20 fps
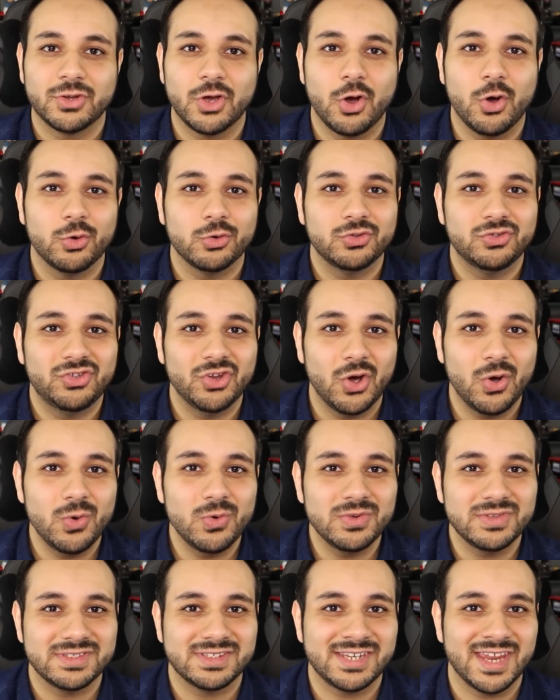So
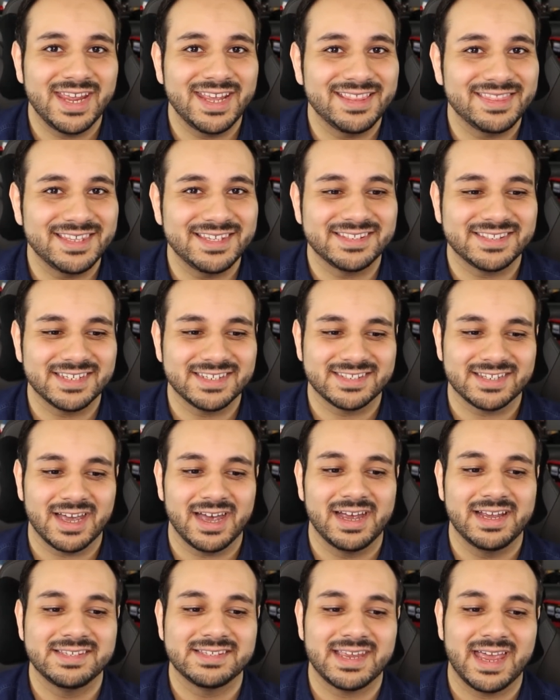don't take these
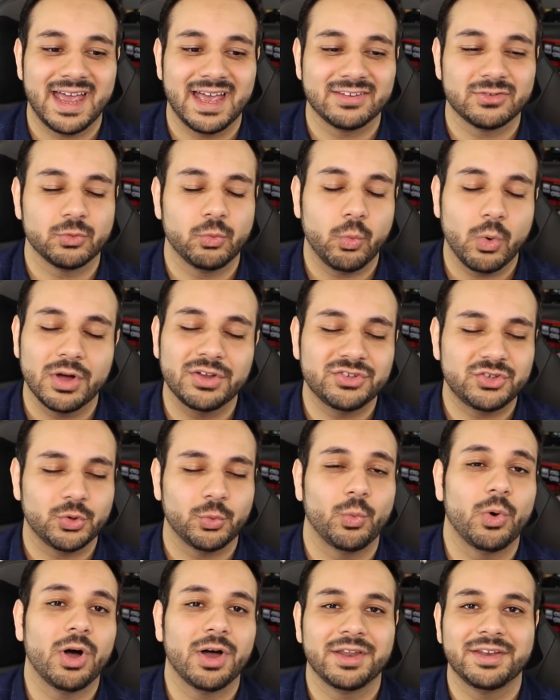designs as
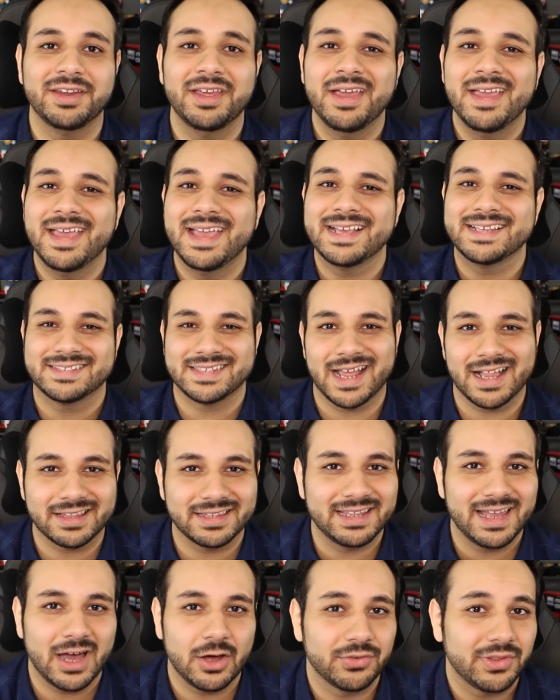one-to-one
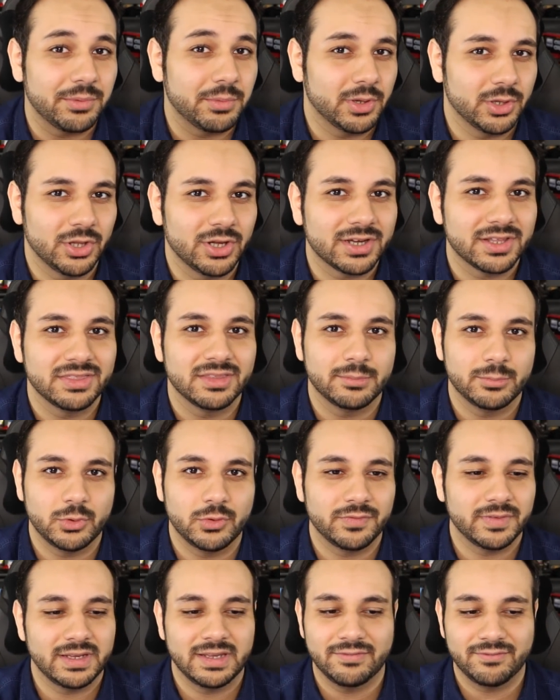exactly how they will look in the
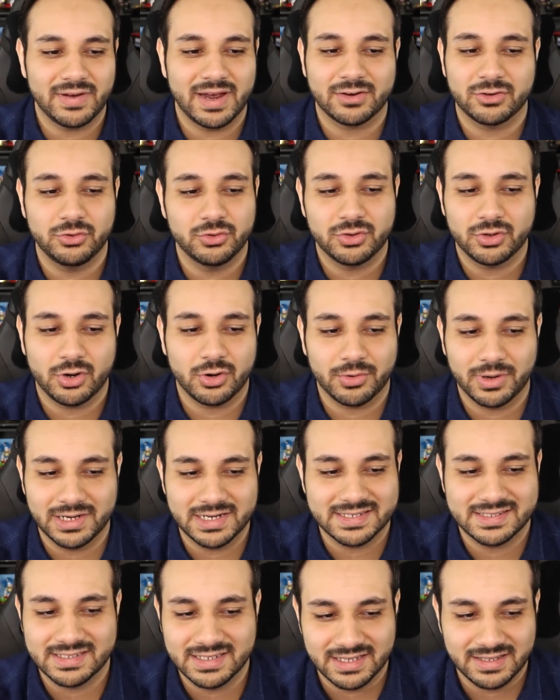movie. In fact, you could
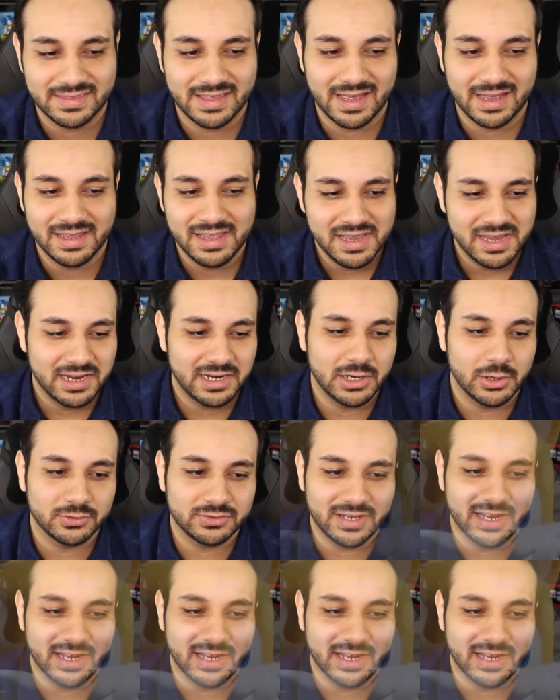already see that, you know,